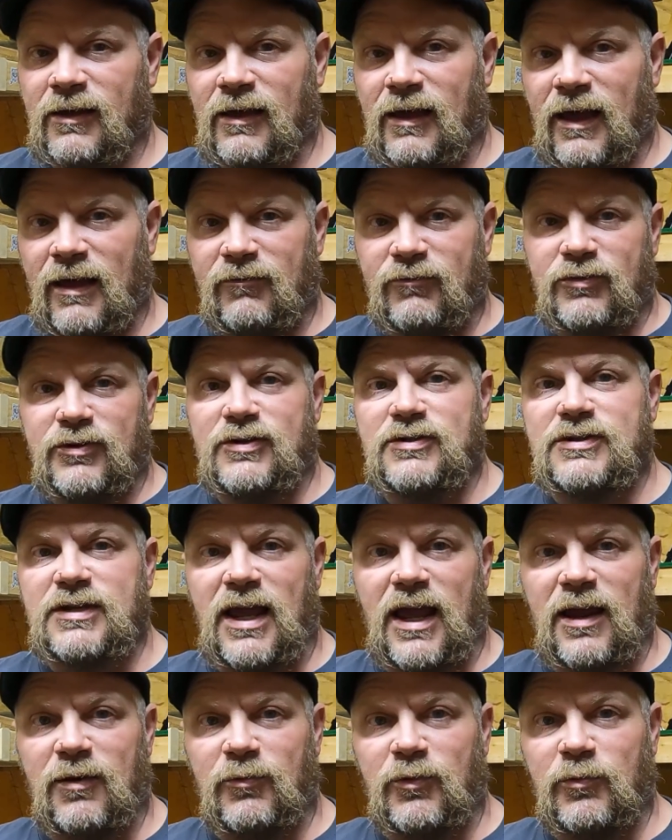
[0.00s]
having this
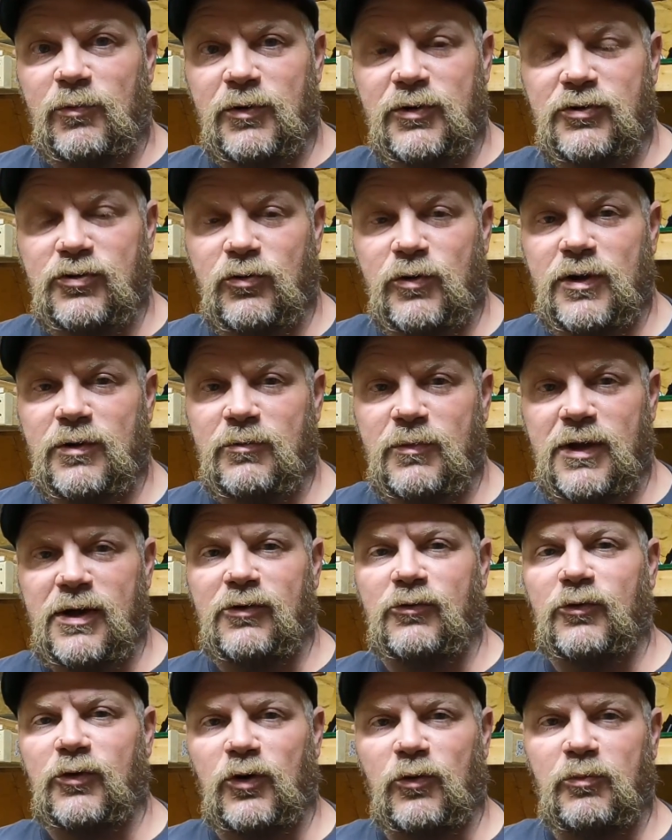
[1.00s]
camera between me
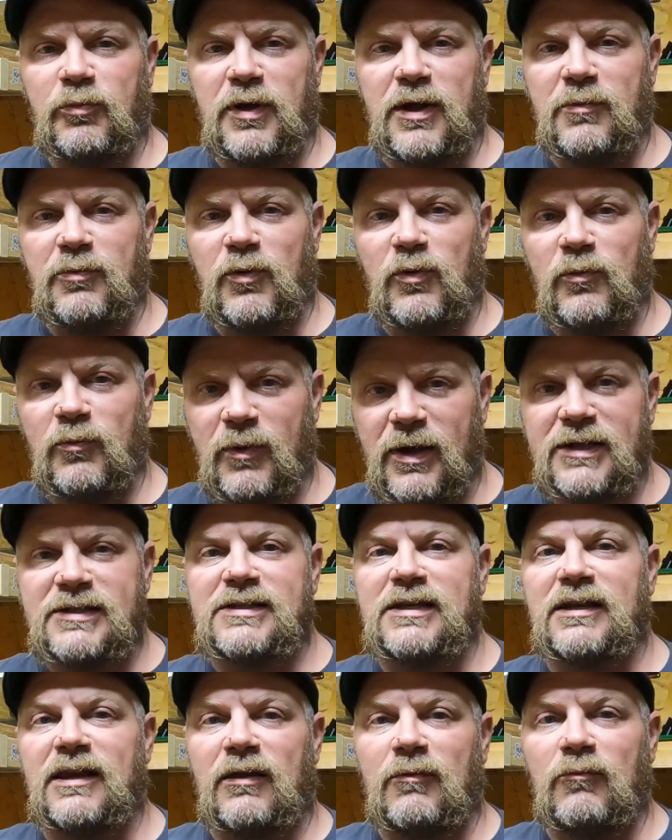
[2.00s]
and real people
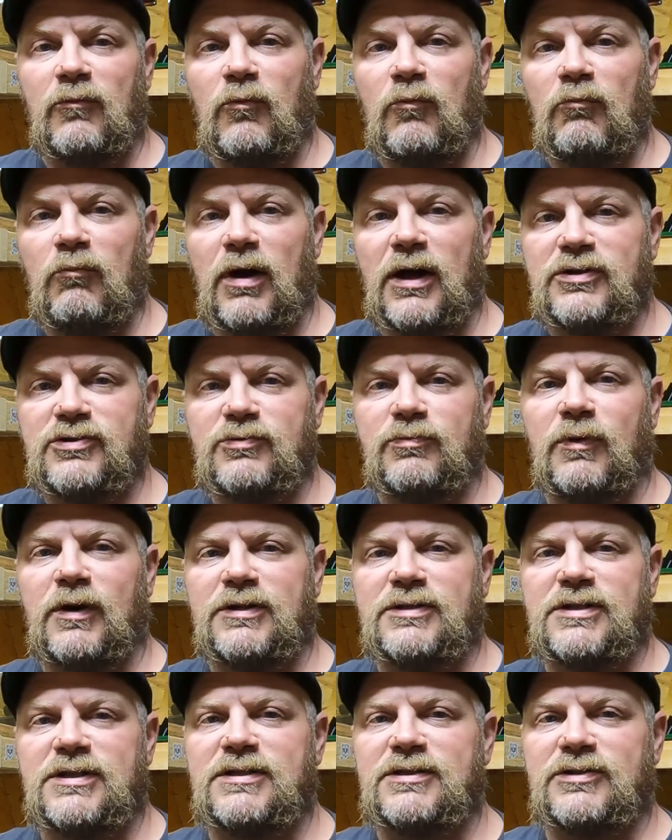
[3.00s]
makes it
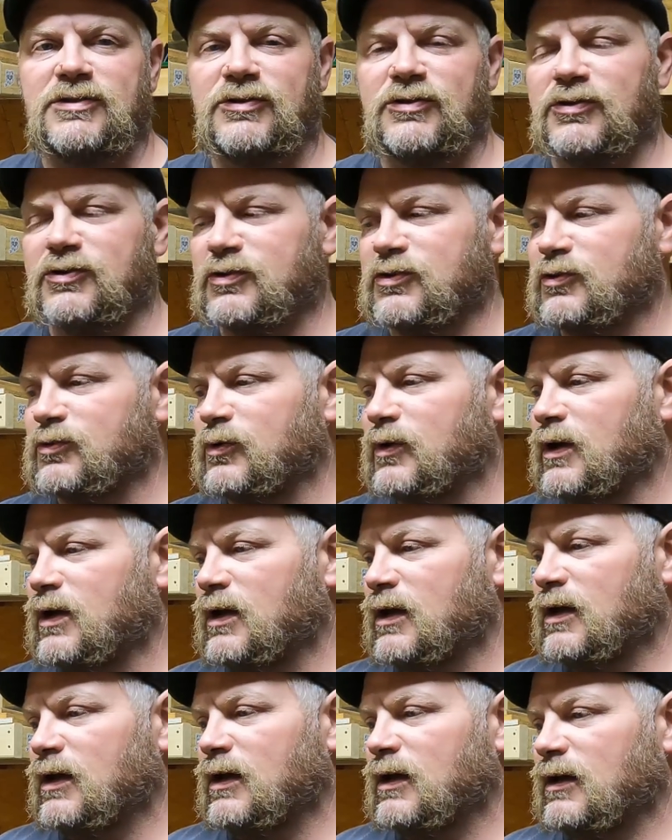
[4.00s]
much easier to do.
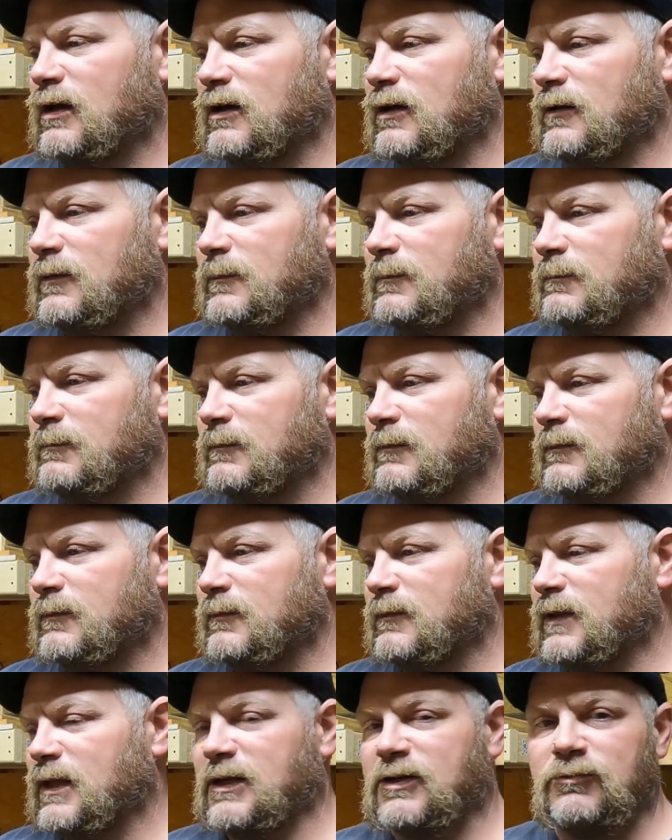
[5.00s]

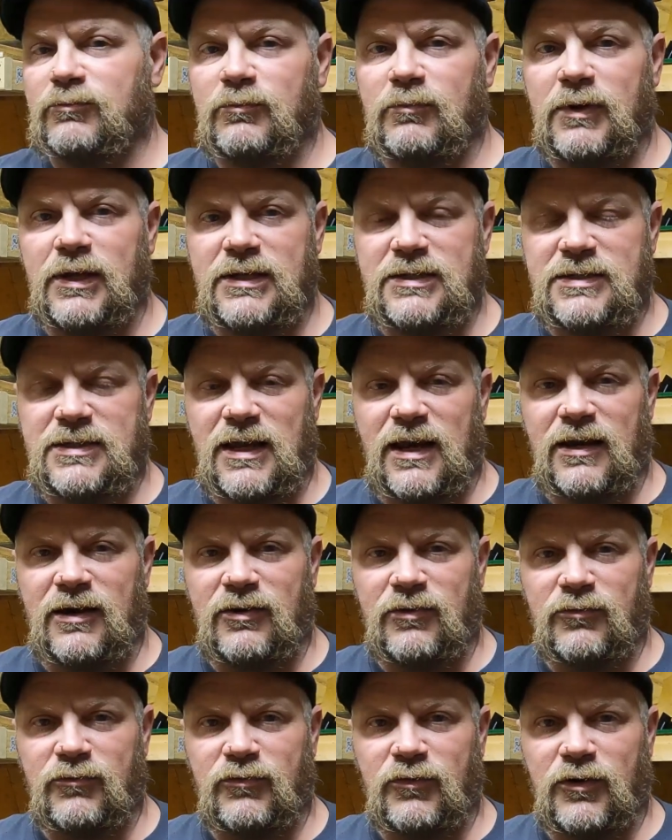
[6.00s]
Like me
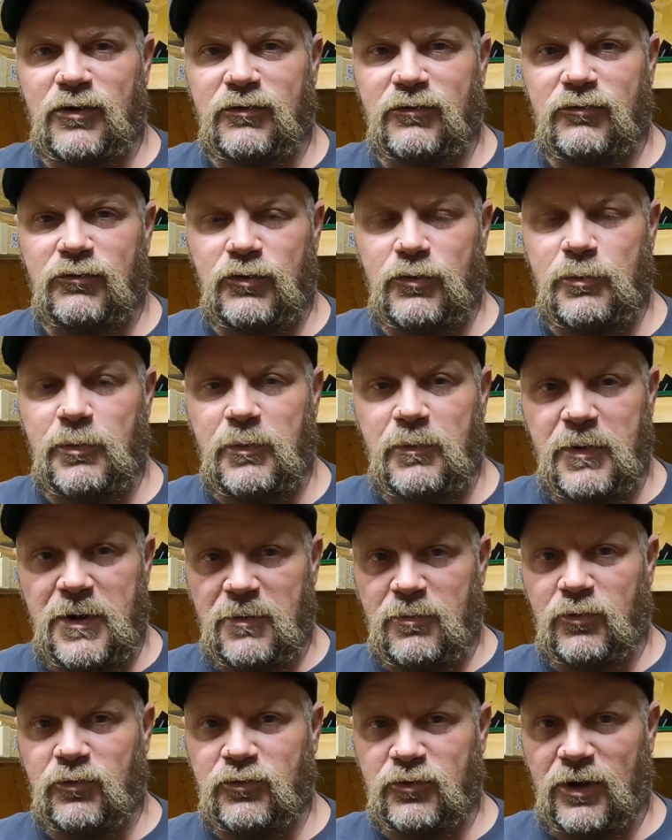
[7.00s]
standing in front of a group of
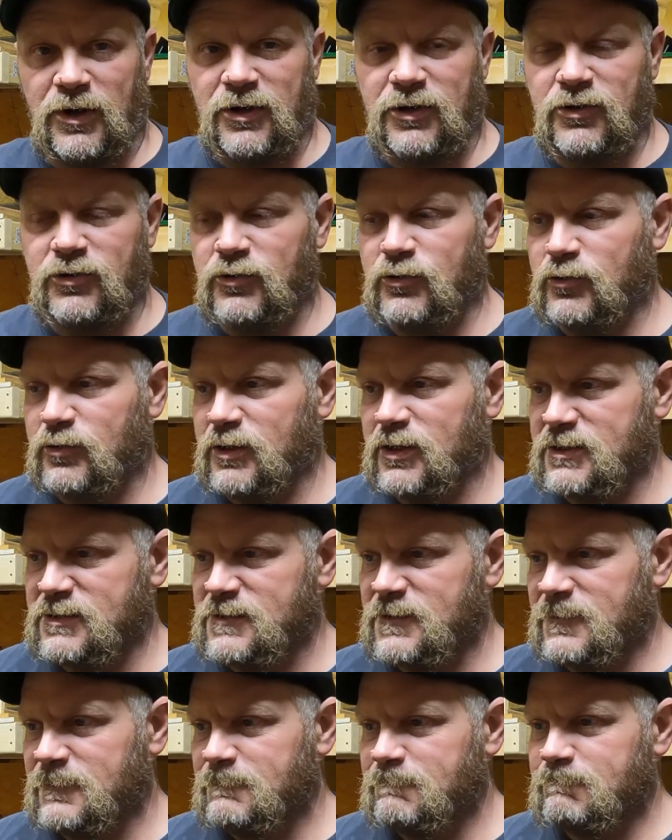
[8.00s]
people trying to do
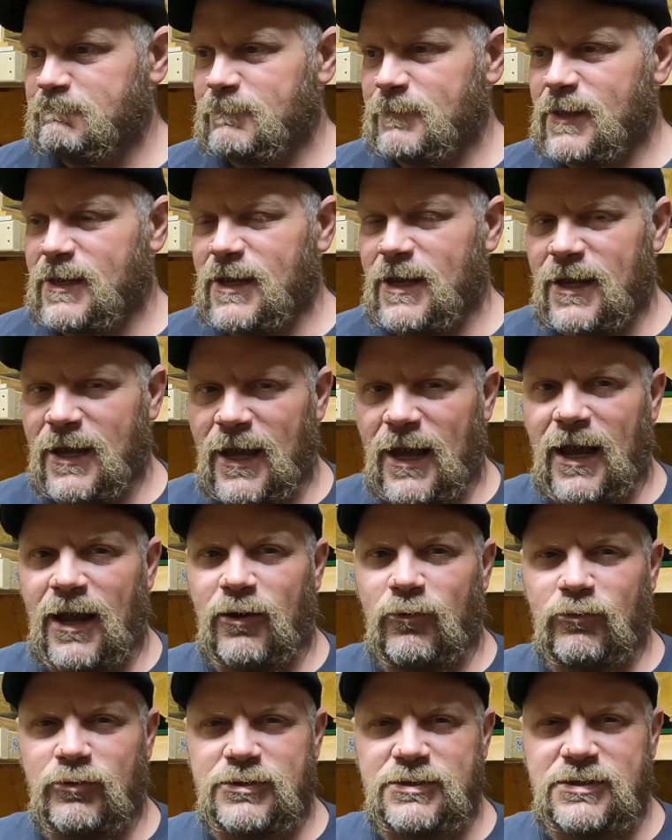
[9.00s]
this,
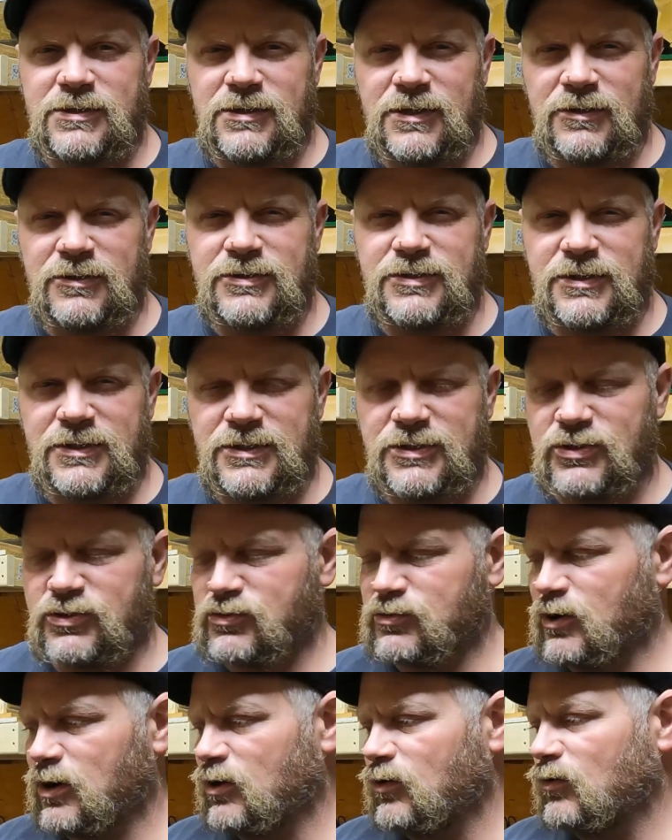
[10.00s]
I would seriously
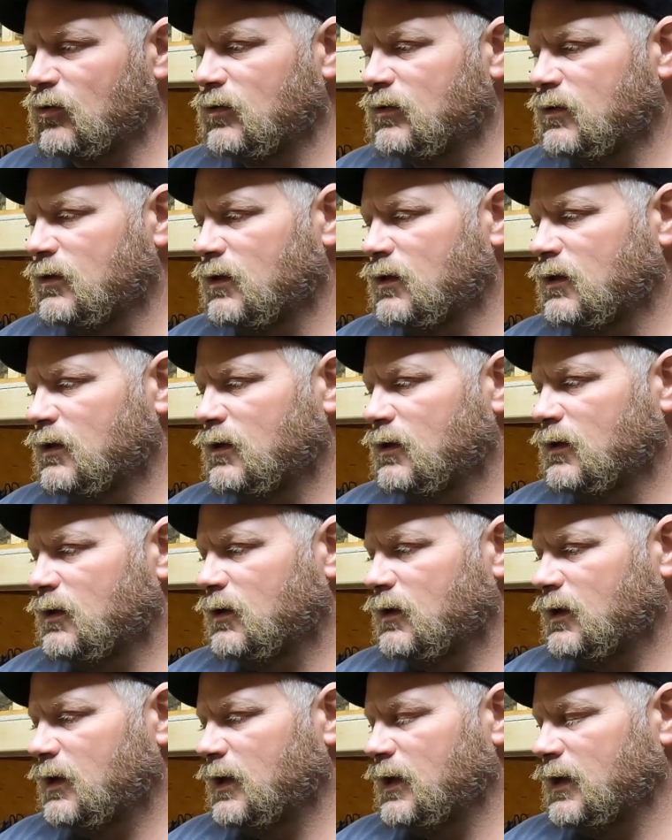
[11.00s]
struggle.
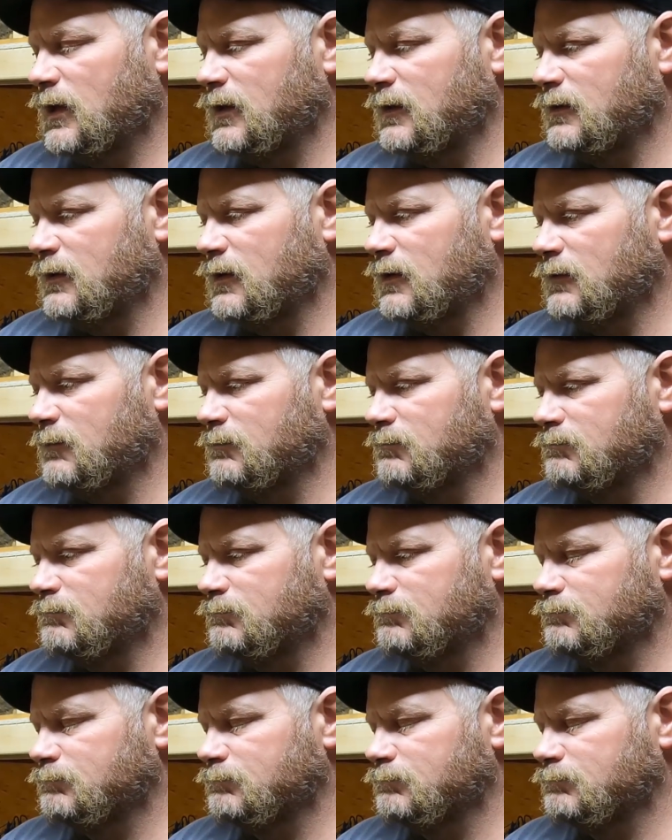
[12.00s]
And